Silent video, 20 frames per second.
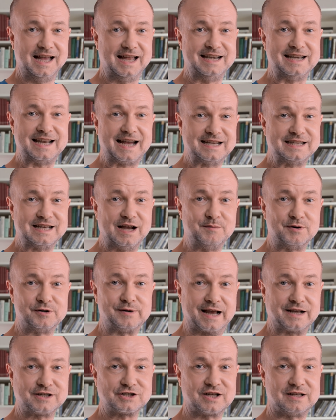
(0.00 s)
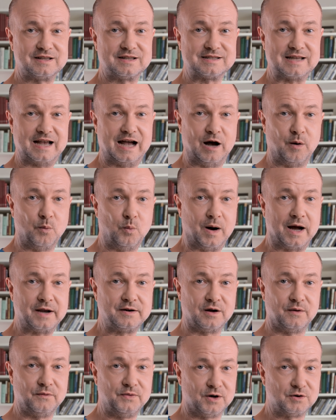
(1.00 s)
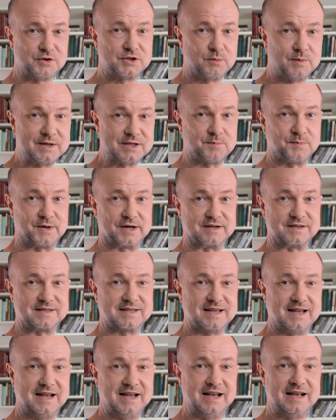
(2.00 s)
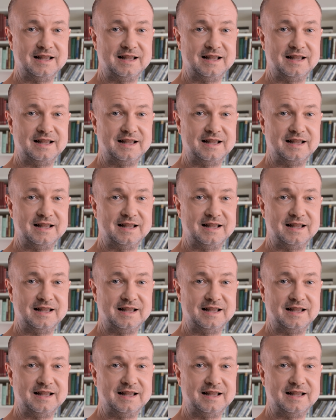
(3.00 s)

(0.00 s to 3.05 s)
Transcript: Nighttime erections are one of those whispers.